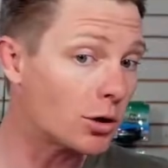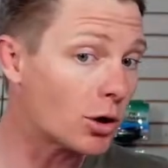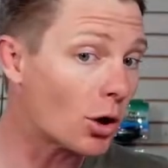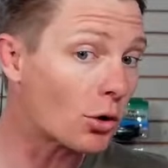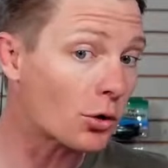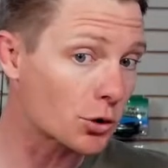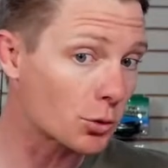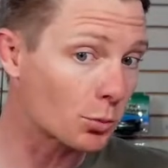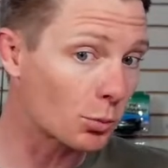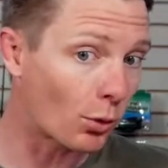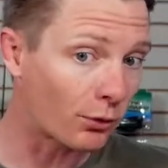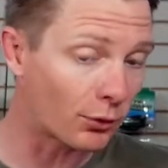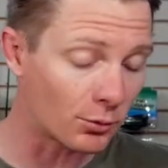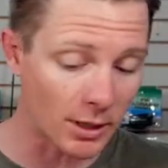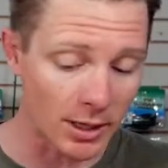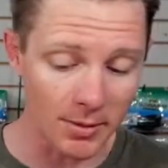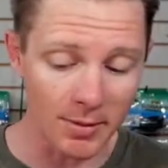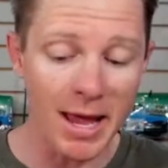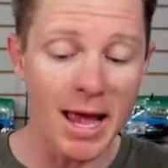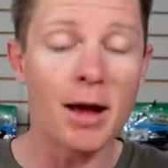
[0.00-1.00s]
but nibble
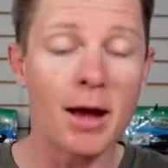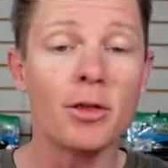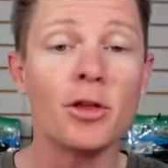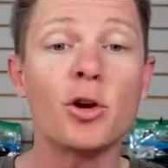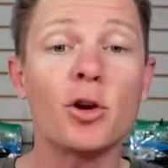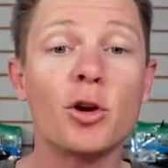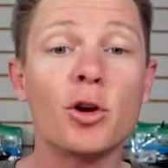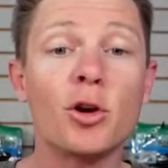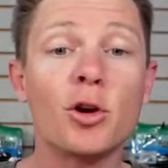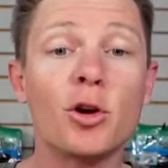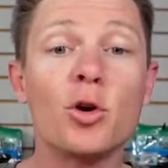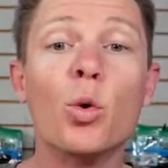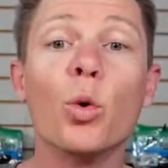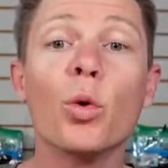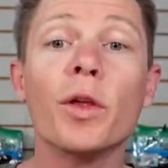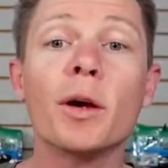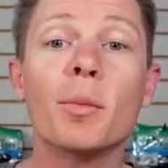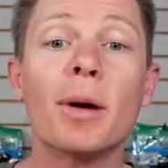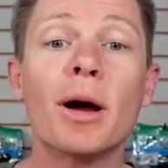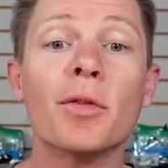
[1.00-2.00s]
for me. The
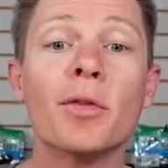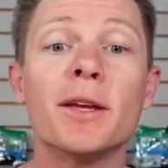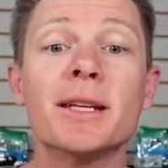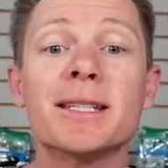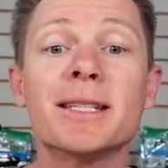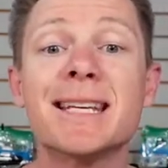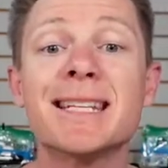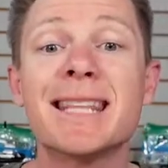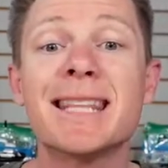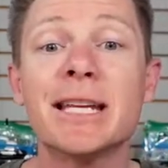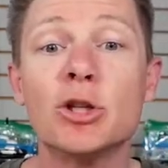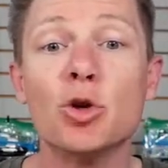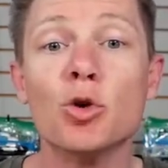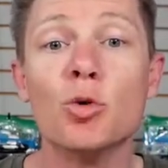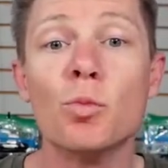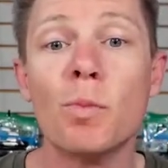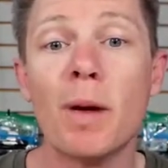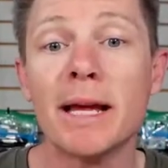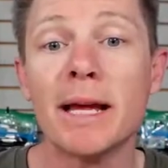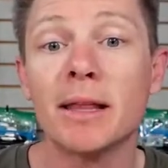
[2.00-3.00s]
cool thing about this
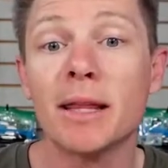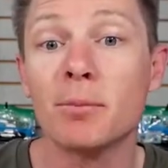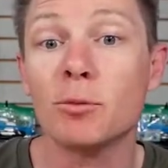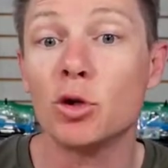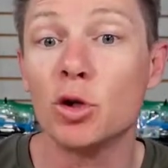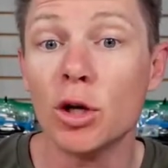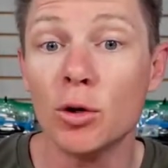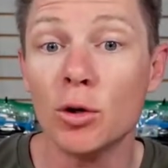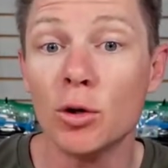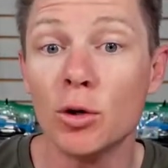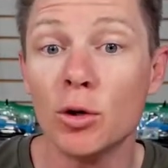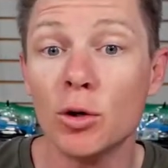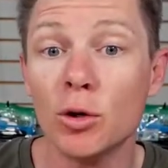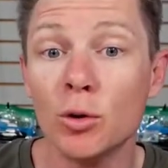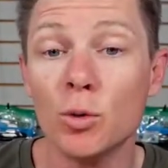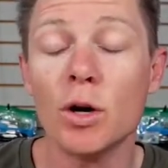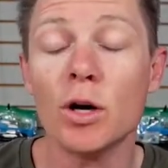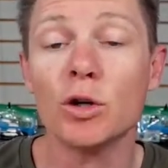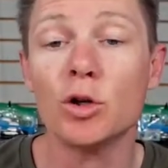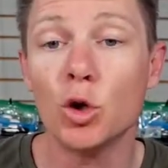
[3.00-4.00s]
is make them
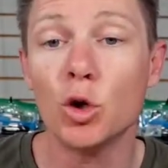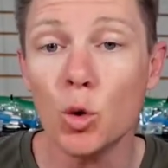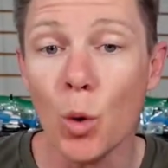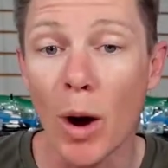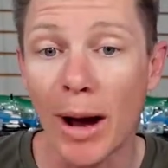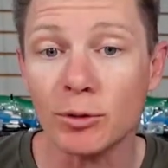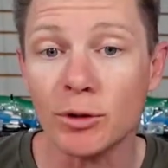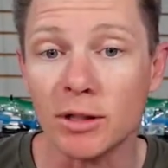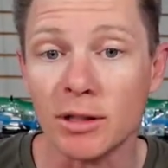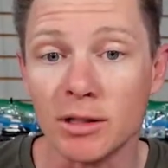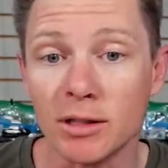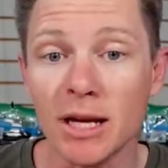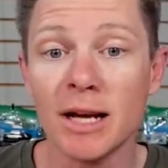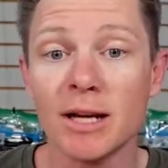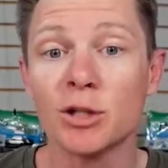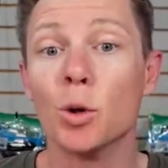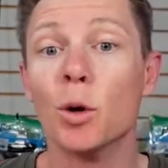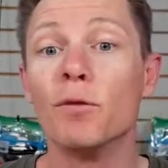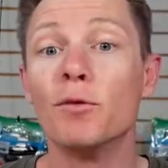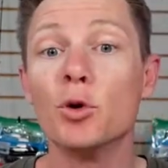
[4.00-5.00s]
two ounces.
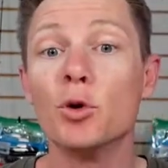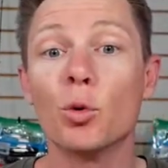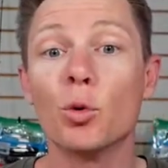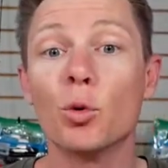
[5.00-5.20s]
So